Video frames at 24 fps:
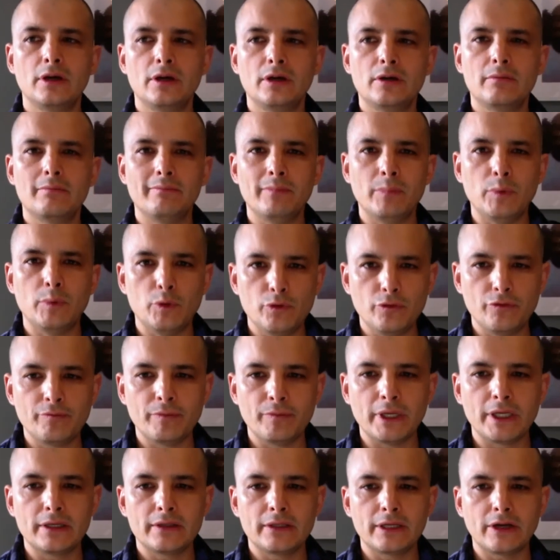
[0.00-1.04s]

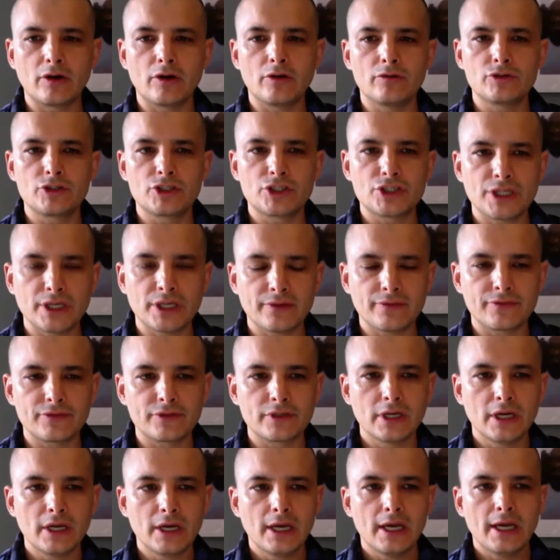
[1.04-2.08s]
movement, their own shift.
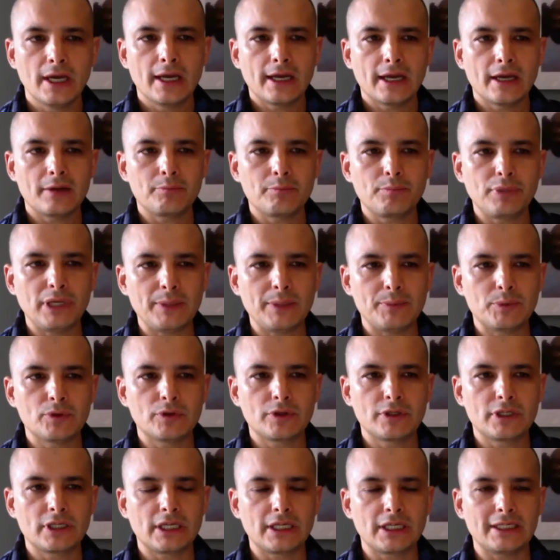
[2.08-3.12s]
Yeah. And people
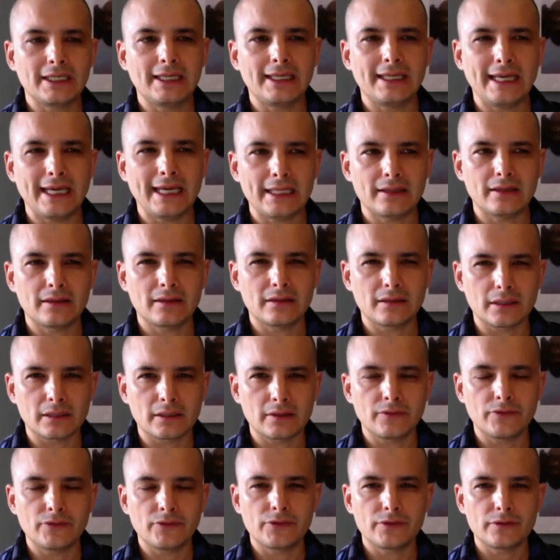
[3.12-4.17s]
can get
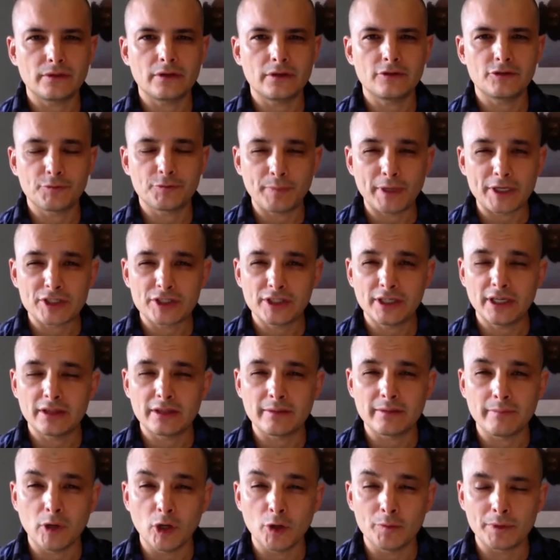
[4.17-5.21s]
things, especially at the
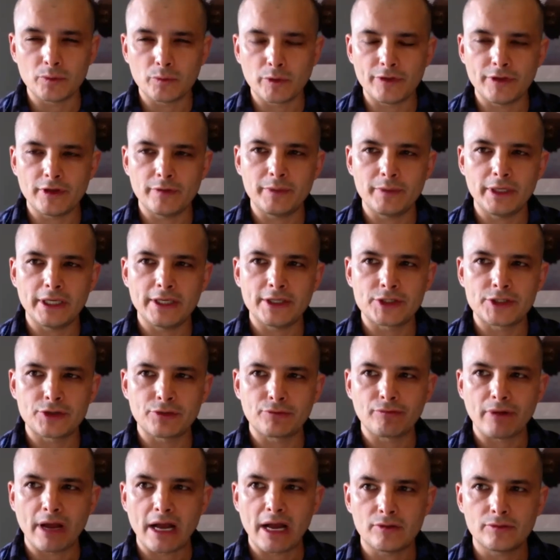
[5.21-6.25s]
moment when they're being
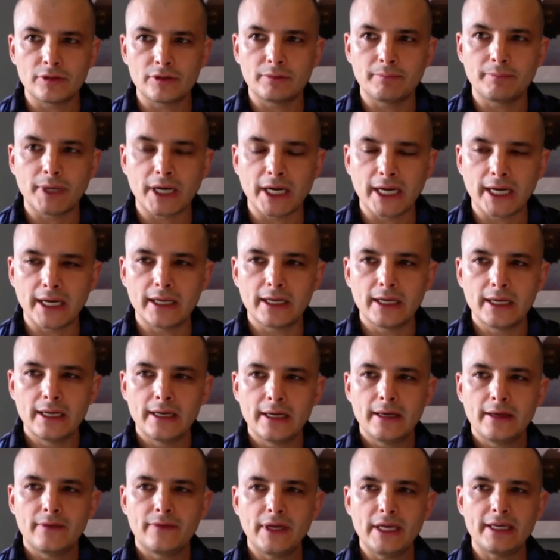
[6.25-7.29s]
surrounded by it,
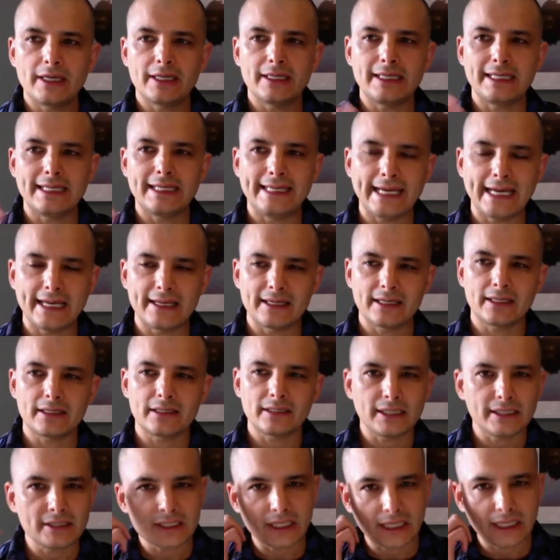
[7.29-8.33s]
they can get it
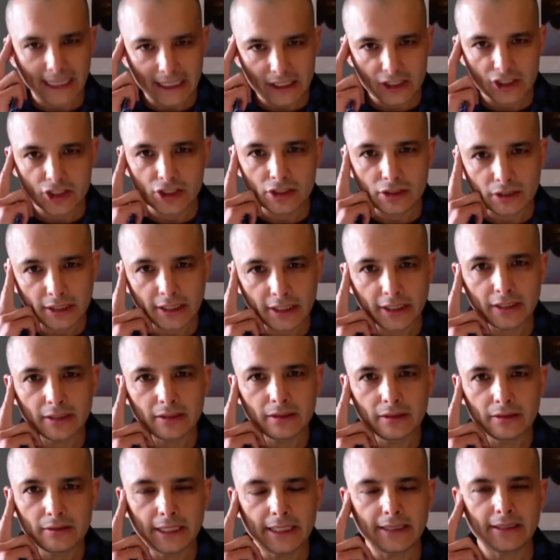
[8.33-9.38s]
intellectually.
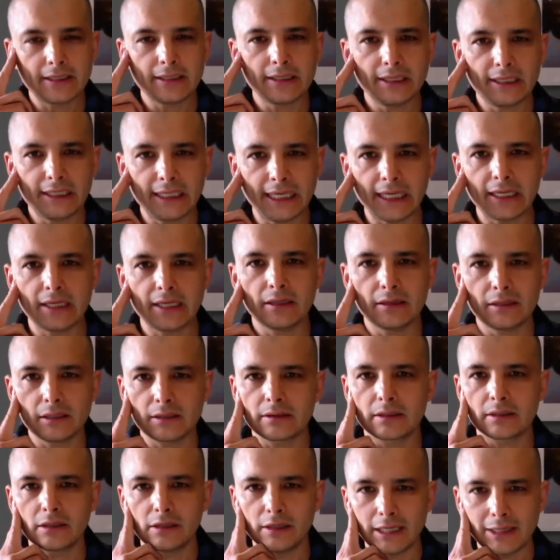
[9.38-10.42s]
They can get it that
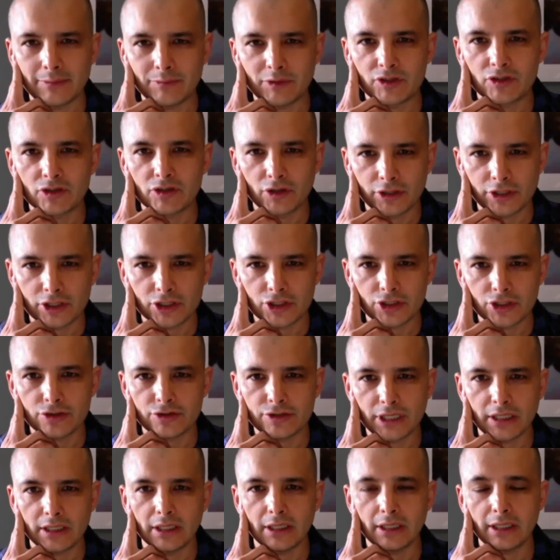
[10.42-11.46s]
the climate's got issues.
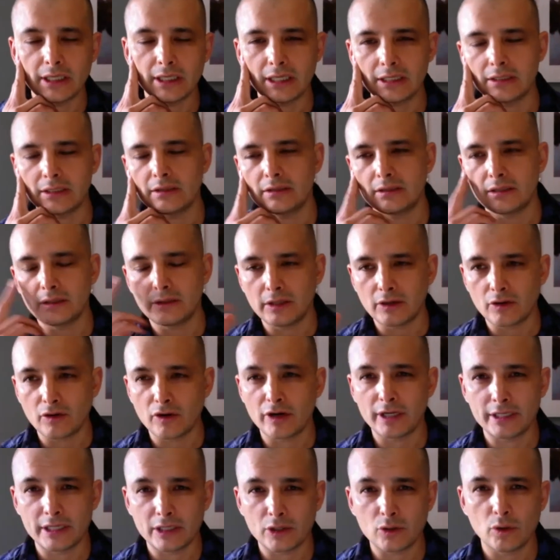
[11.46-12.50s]
They can get it that there are
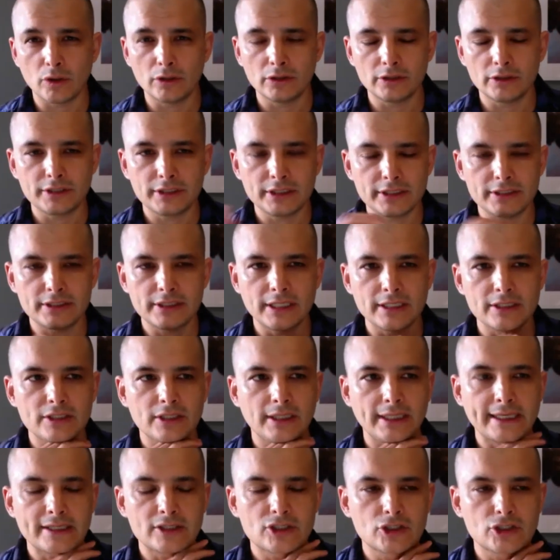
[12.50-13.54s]
inequalities
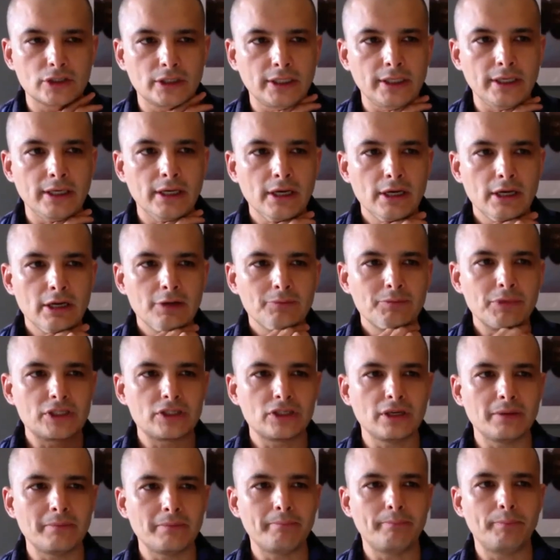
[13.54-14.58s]
intellectually, but to
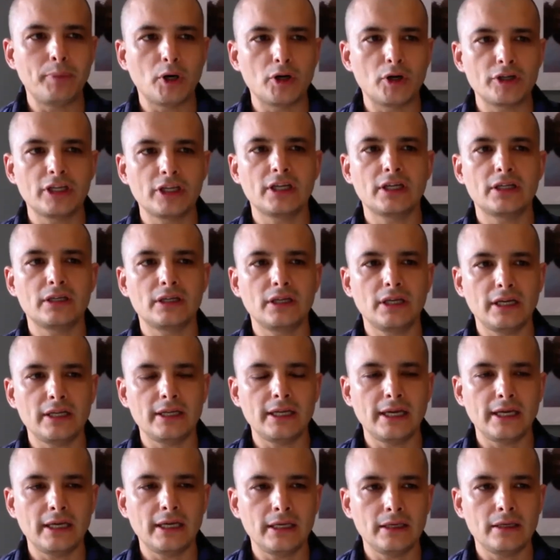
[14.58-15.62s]
embody it in
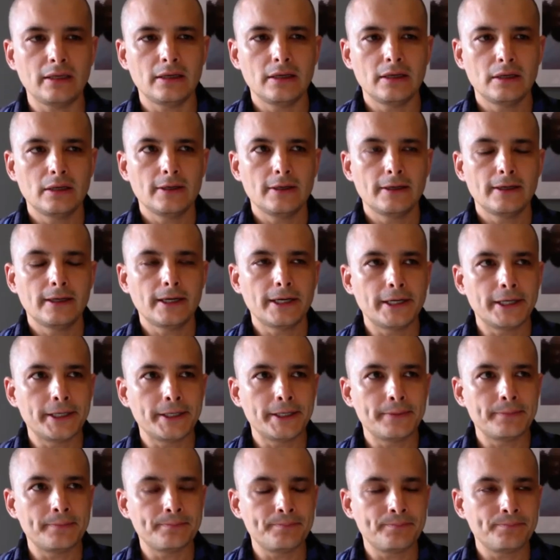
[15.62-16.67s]
a
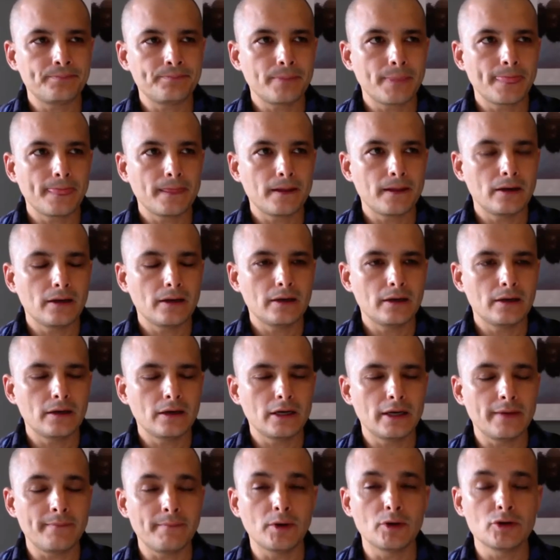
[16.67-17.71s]
um,
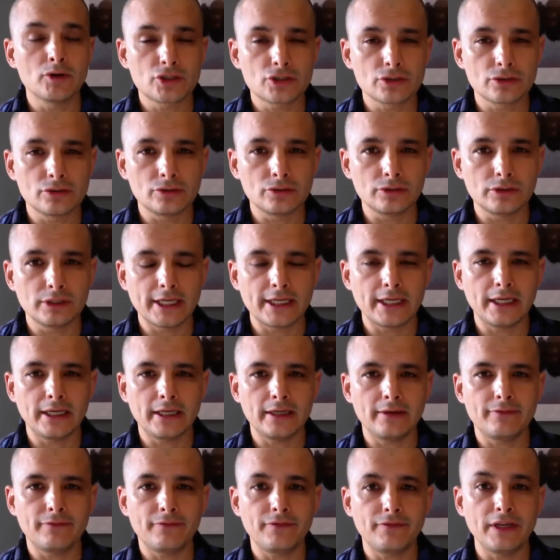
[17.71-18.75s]
emotional and a
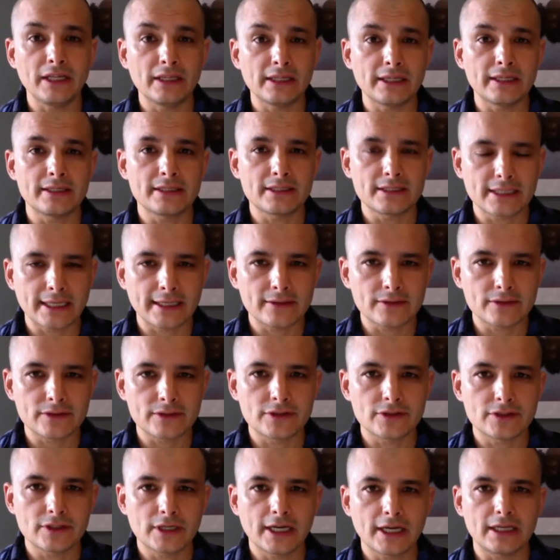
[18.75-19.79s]
feeling
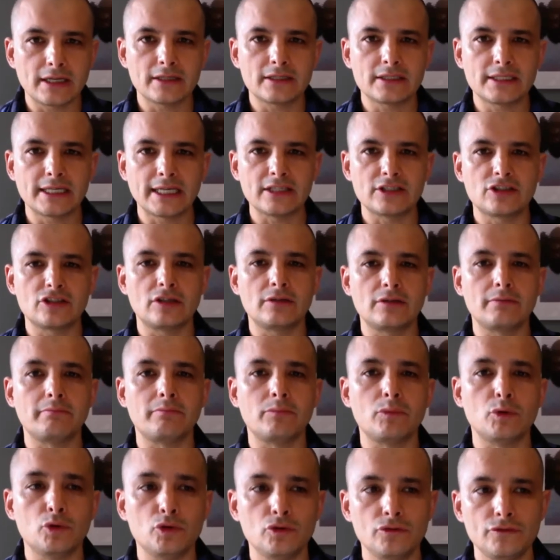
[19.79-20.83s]
sense and a sense that
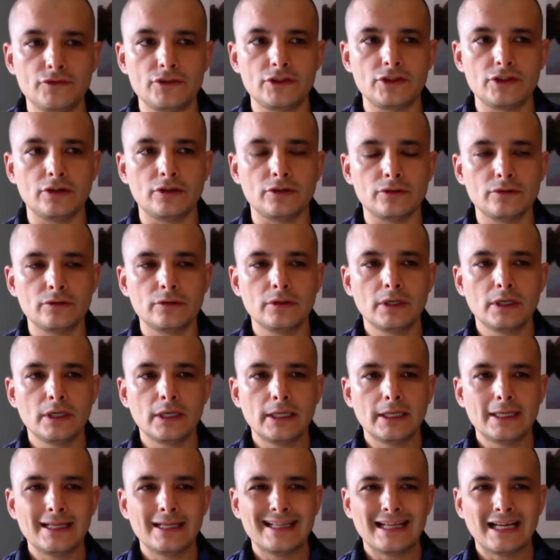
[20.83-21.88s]
moves you,
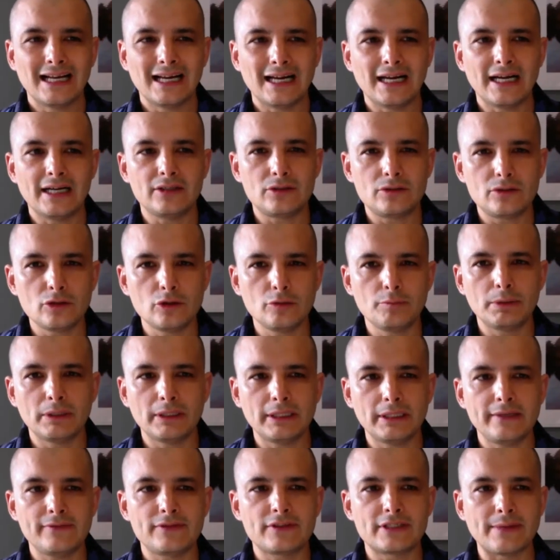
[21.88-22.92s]
I do
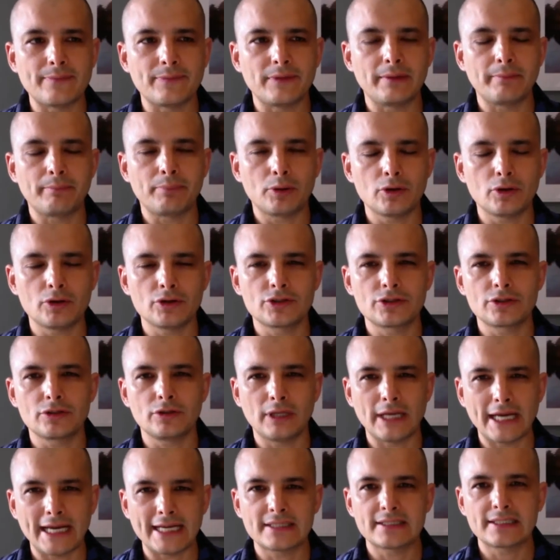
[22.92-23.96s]
believe something personal
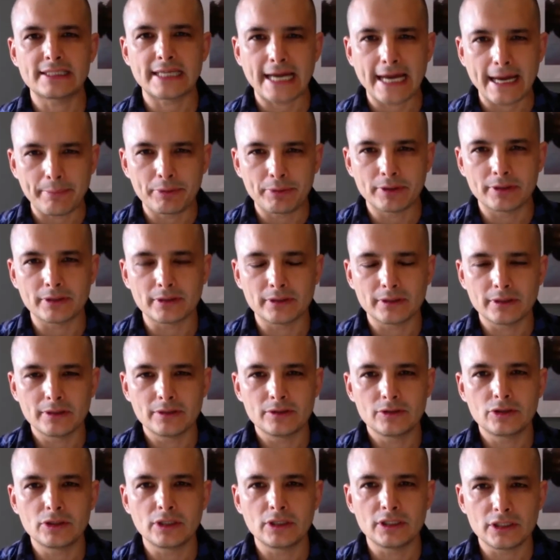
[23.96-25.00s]
has to happen
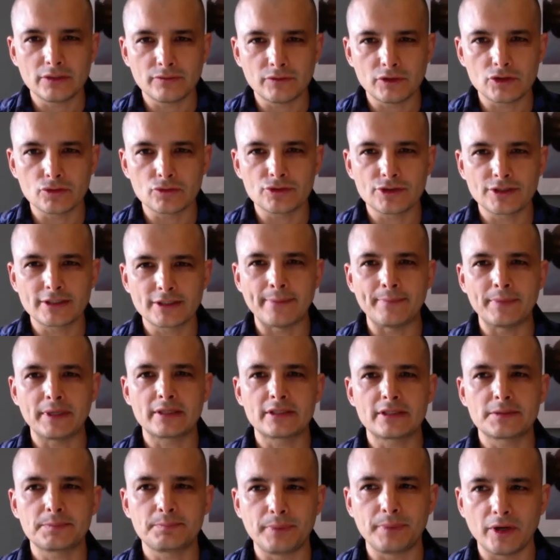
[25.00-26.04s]
to individuals. Some
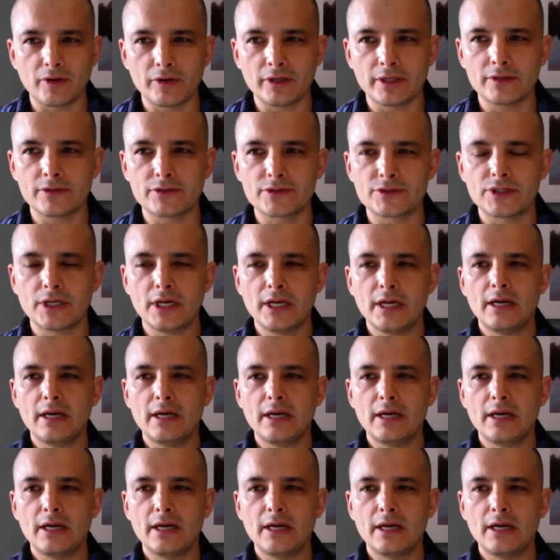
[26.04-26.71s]
experience,